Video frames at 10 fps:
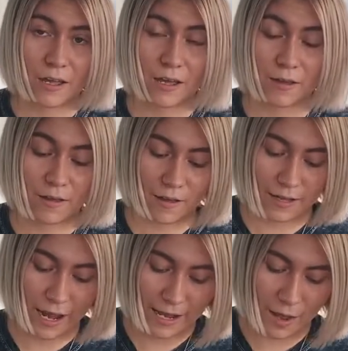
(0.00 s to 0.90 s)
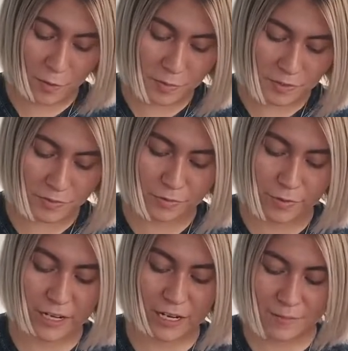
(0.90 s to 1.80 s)
It kind of helps
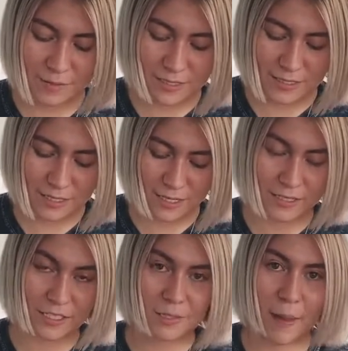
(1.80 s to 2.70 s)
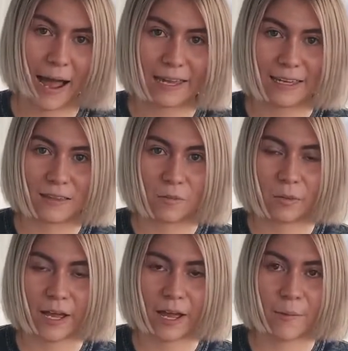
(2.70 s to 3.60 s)
when it comes to just packing in the
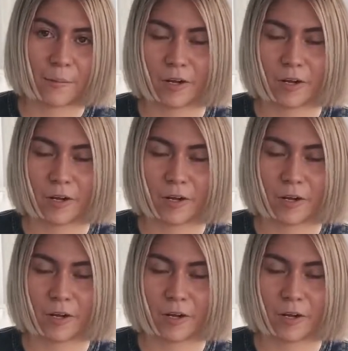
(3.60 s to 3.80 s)
plant,